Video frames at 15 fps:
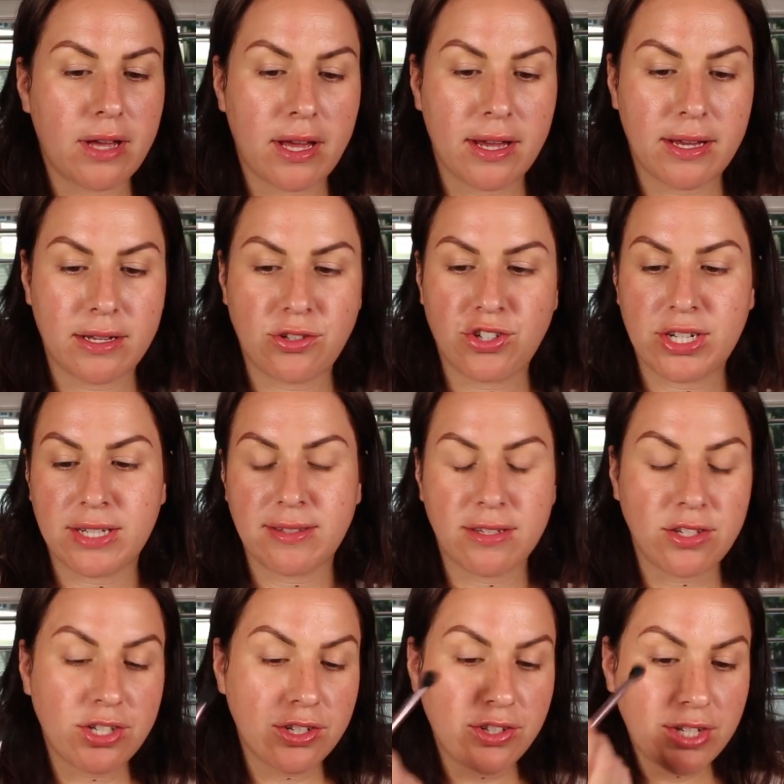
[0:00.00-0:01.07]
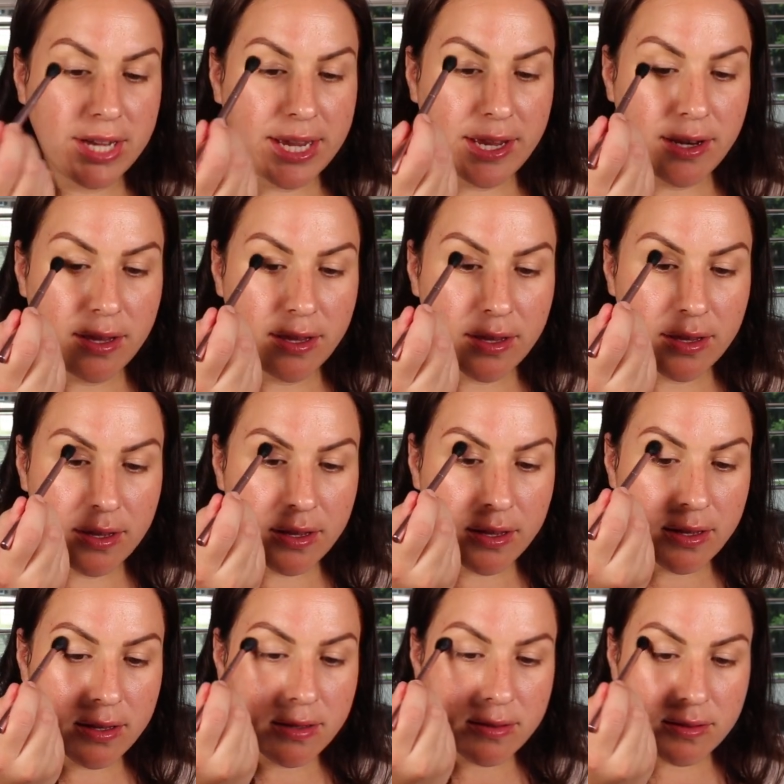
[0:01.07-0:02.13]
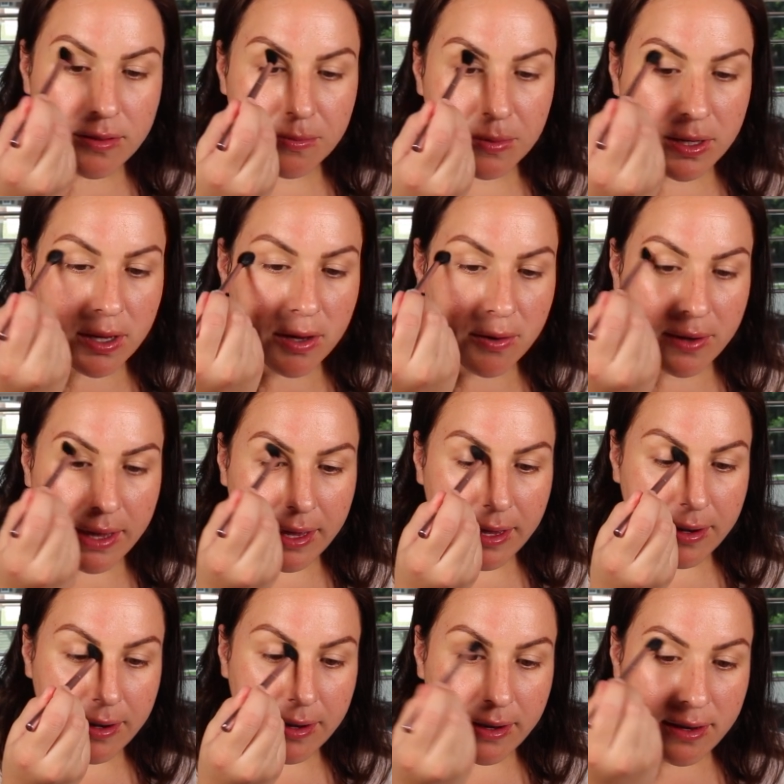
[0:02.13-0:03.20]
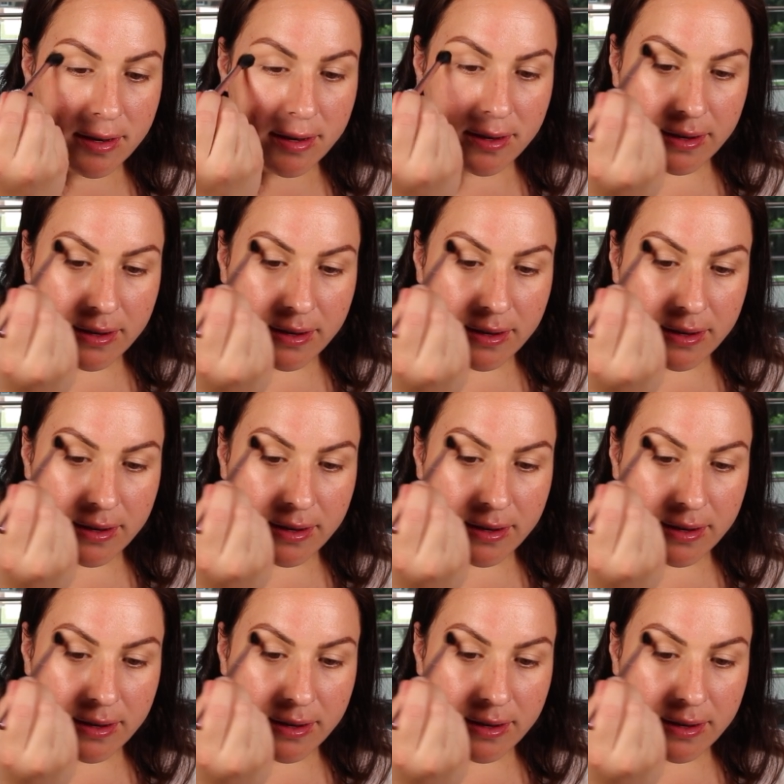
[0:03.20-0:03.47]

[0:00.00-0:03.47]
uh, transition shade. So I'm gonna go in